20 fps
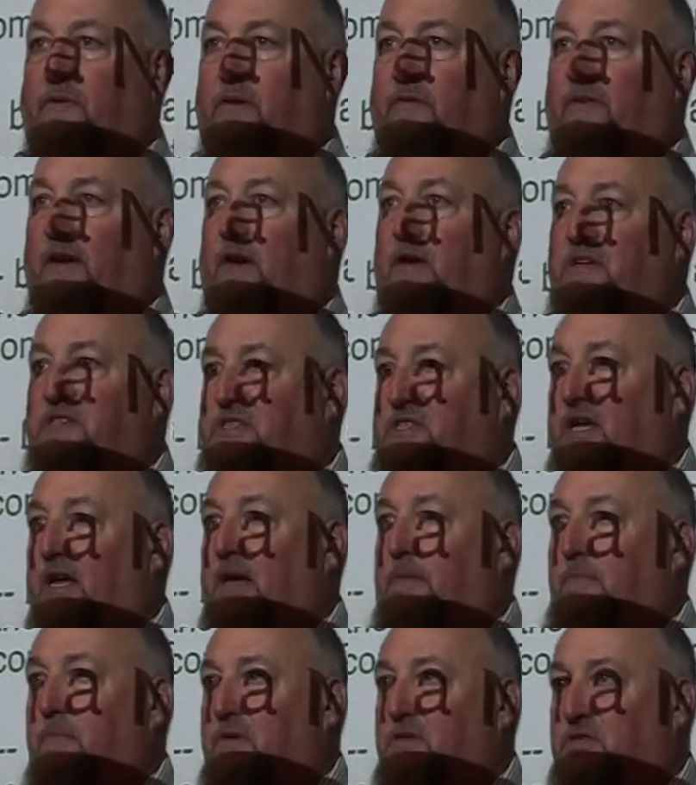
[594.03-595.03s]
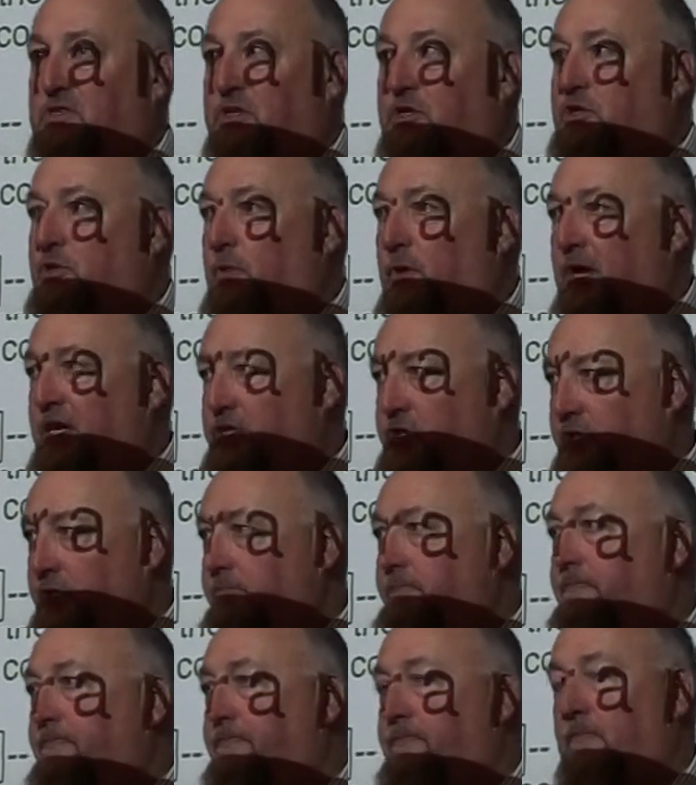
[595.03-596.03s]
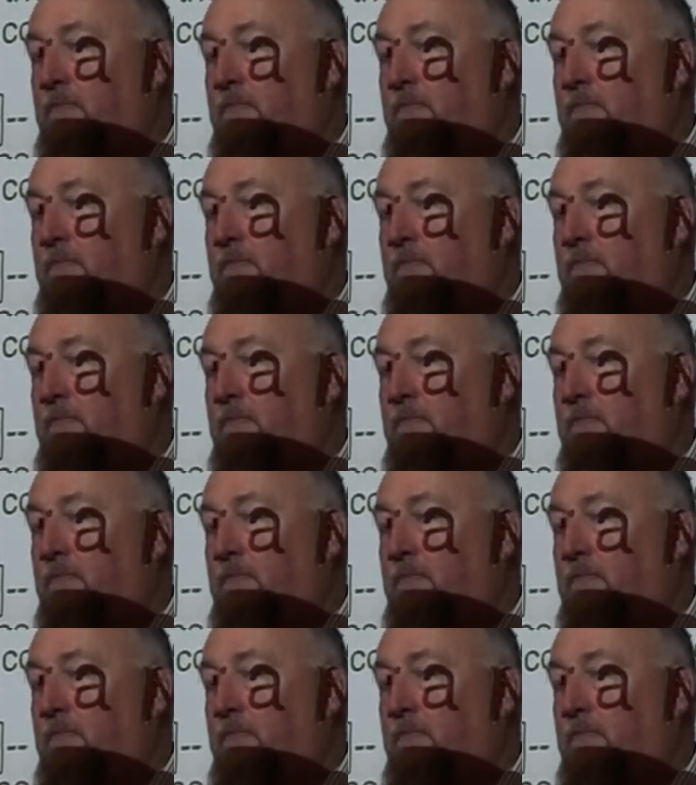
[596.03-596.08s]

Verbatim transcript: for the very same situation,